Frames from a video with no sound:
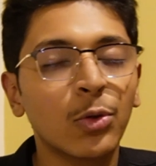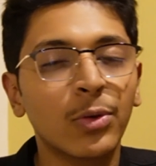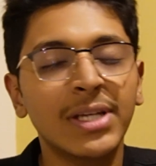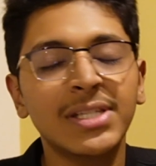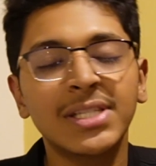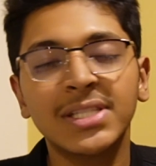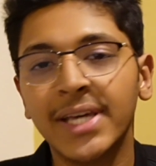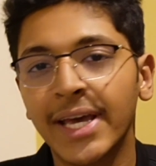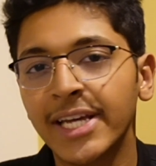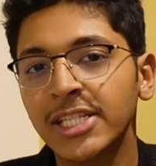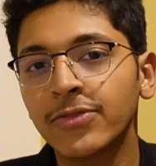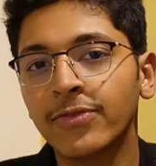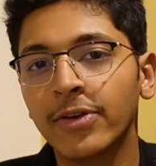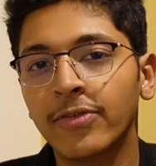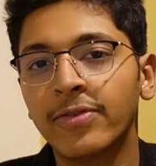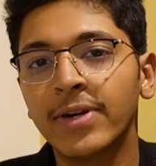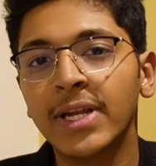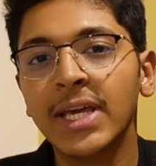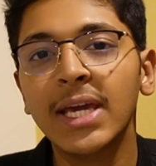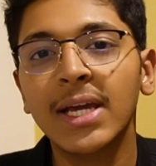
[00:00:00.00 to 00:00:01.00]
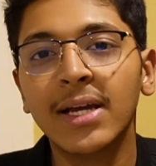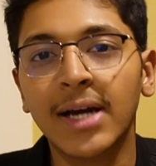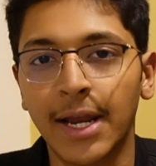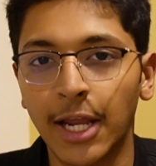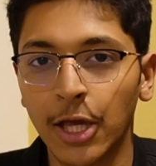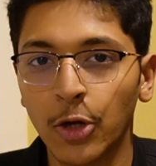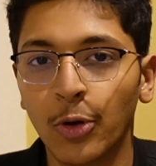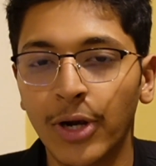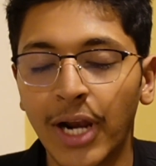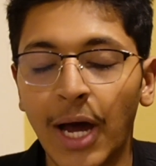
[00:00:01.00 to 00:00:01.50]
through the CS50
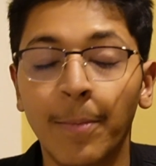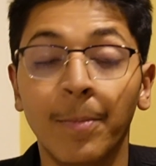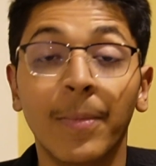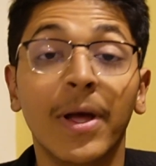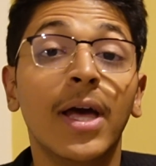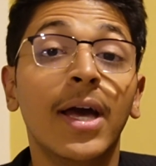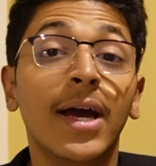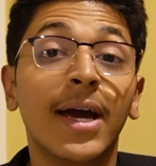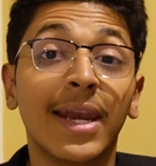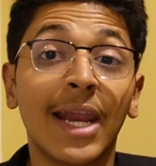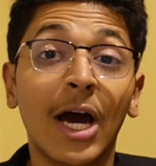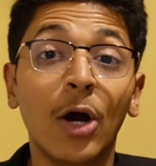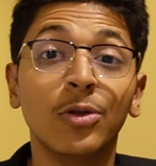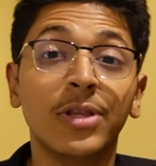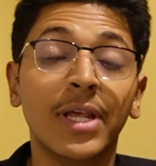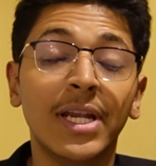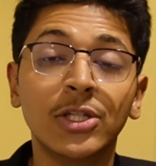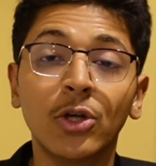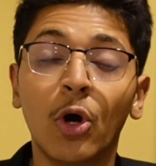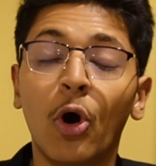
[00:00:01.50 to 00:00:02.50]
curriculum. Now, there is